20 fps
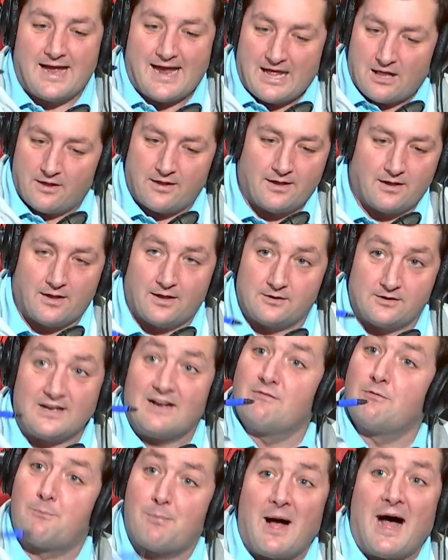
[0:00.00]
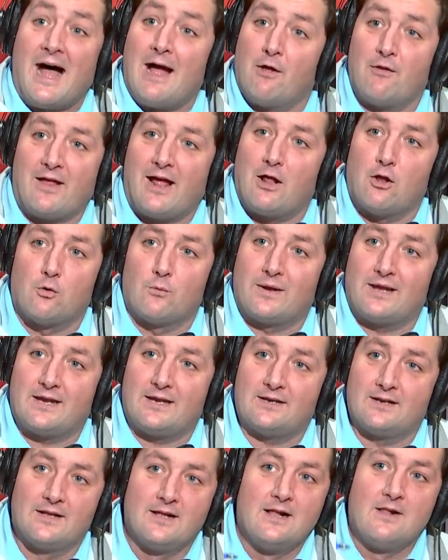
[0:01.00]
You can have a bye on
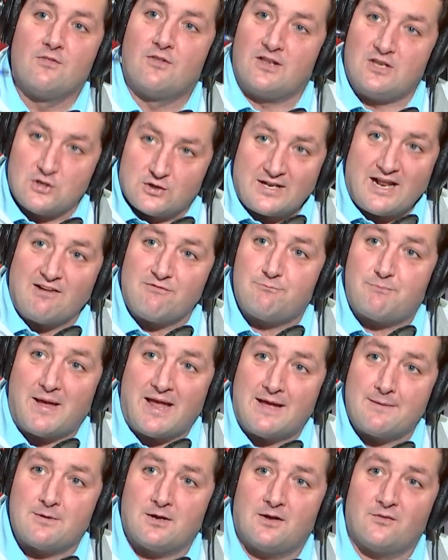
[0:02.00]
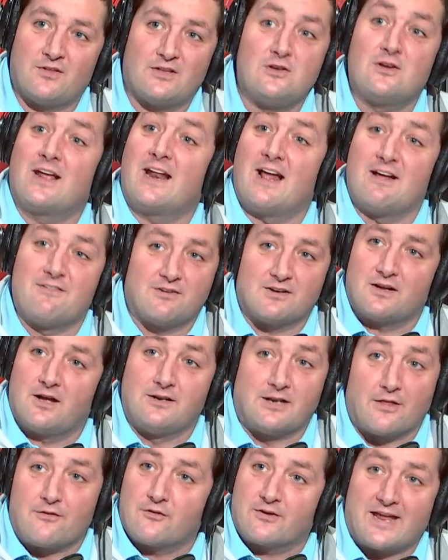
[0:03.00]
Halloween, then you could have Bama, then you could have
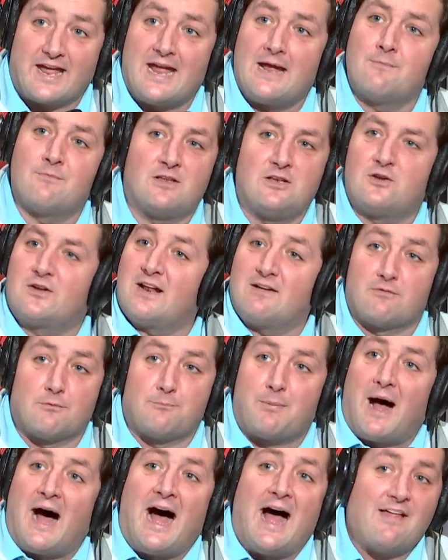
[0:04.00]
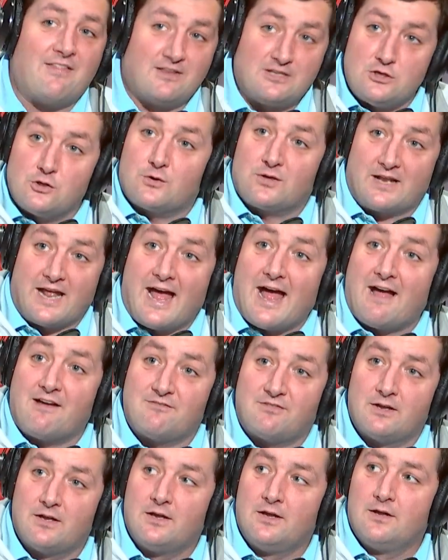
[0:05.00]
another game, then you could have a bye, then you could
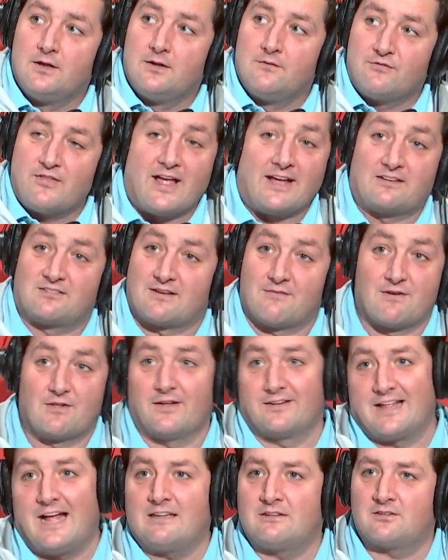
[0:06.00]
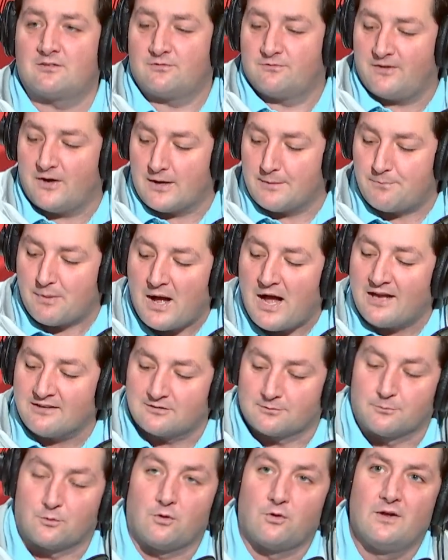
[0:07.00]
have Thanksgiving. Like, that's very
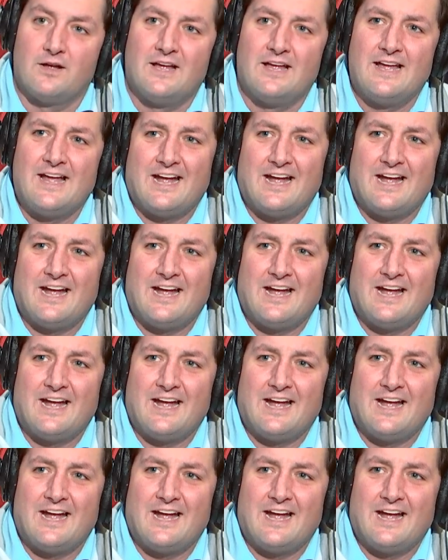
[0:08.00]
possible.